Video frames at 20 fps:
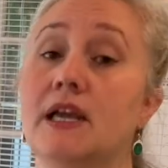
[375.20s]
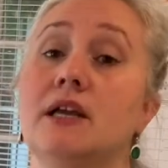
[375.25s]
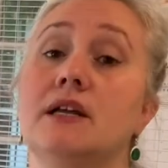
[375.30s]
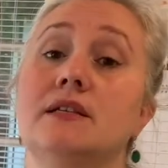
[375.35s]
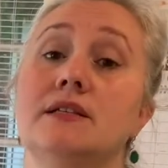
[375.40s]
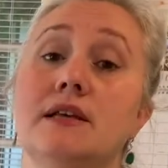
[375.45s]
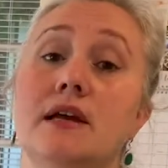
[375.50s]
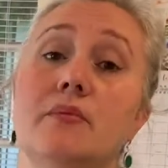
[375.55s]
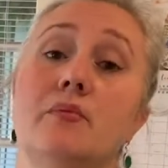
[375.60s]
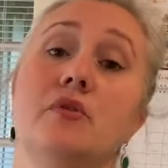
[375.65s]

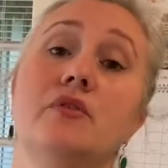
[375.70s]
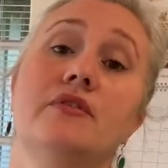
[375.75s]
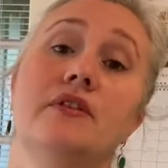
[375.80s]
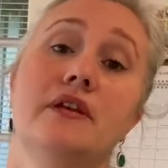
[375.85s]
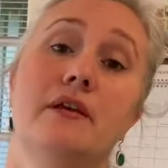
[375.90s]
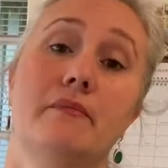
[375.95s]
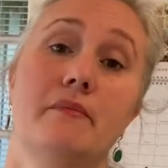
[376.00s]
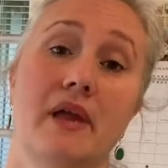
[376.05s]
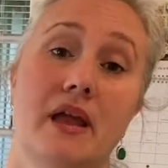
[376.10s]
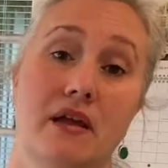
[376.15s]
double the
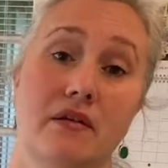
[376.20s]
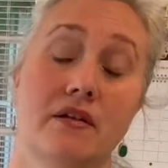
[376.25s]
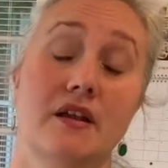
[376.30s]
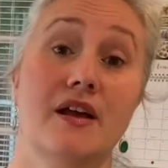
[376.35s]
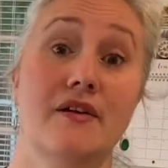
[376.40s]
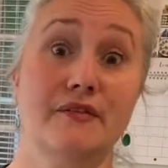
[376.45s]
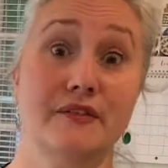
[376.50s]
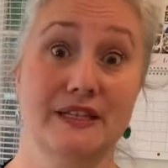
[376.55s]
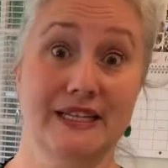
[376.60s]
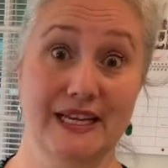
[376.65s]
amount
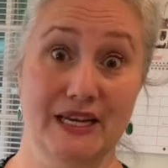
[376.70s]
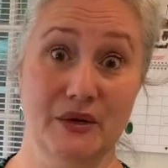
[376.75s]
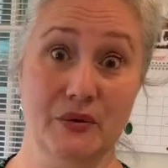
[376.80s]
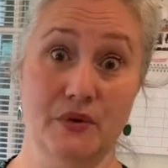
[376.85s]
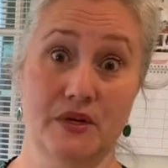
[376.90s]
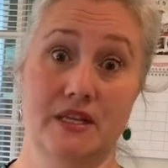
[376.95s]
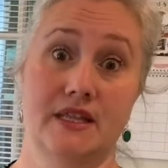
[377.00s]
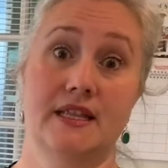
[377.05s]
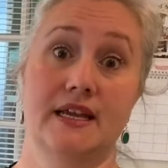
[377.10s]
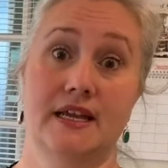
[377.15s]
of
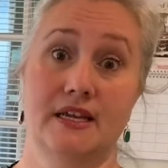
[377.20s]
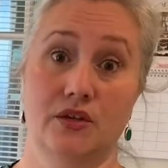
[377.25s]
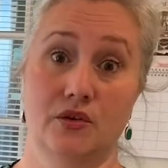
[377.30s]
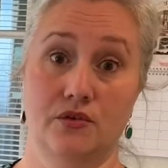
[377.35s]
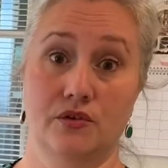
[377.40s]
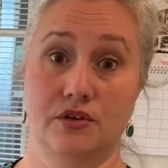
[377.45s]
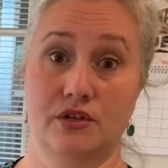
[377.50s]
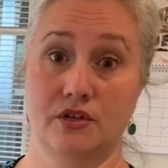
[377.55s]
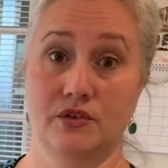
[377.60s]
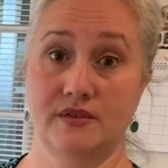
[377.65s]
liquid that you're
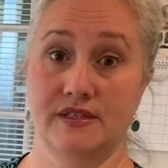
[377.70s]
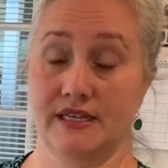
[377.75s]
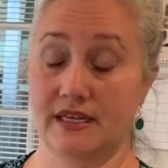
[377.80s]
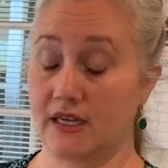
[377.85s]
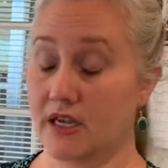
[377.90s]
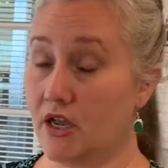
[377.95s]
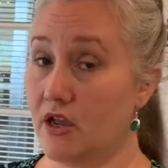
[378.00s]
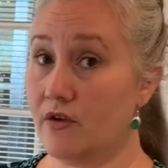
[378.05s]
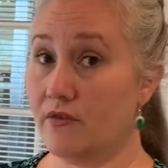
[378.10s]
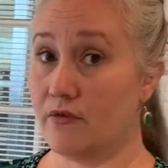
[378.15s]
using.
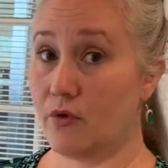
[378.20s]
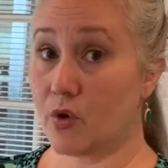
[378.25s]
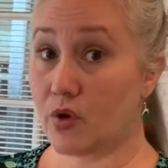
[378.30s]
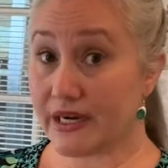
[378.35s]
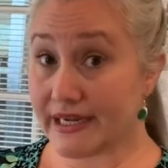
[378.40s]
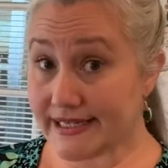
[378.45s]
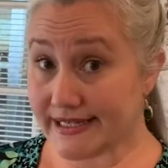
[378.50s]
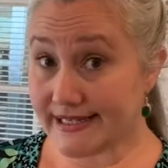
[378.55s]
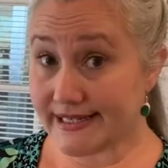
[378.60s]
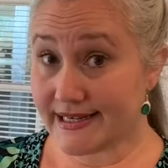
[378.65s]
For
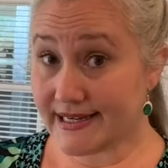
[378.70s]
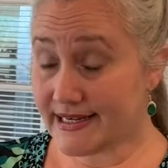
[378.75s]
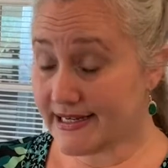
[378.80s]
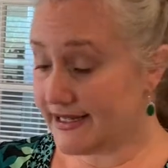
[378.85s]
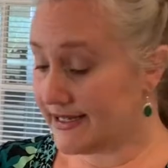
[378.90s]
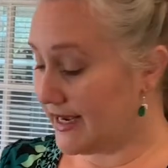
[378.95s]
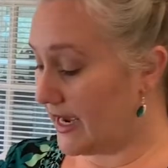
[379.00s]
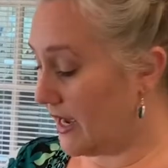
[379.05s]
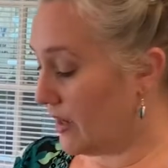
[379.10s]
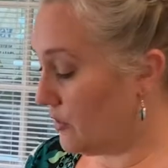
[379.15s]
instance,
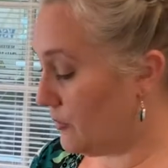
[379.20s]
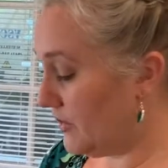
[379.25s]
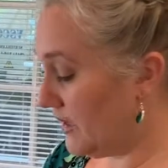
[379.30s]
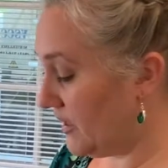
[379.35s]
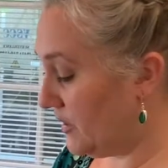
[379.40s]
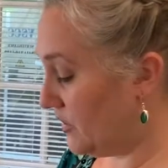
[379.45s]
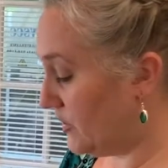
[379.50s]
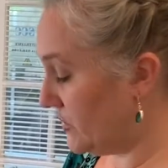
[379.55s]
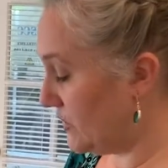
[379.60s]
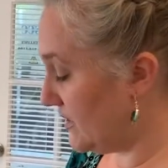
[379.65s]
I'll be
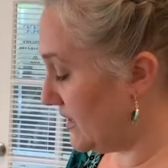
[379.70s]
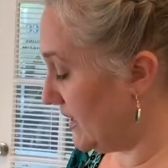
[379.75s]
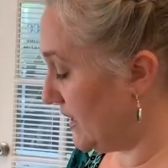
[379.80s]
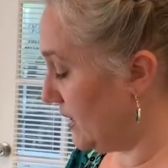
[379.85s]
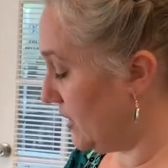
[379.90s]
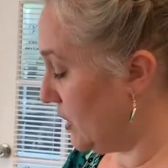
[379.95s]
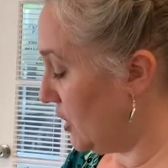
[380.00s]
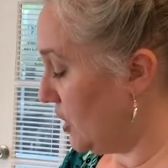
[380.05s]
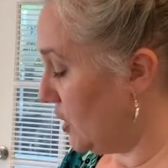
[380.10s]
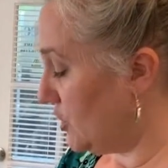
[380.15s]

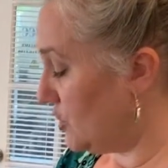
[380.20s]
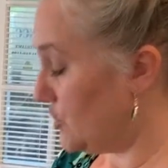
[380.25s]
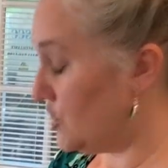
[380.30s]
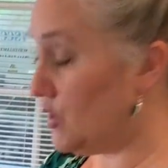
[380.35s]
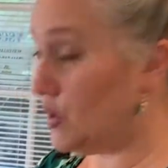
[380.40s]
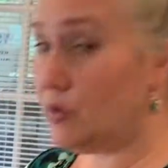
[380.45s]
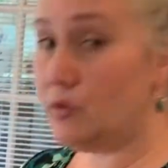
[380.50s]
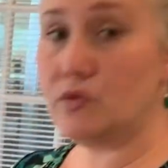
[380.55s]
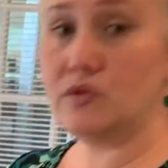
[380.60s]
using 2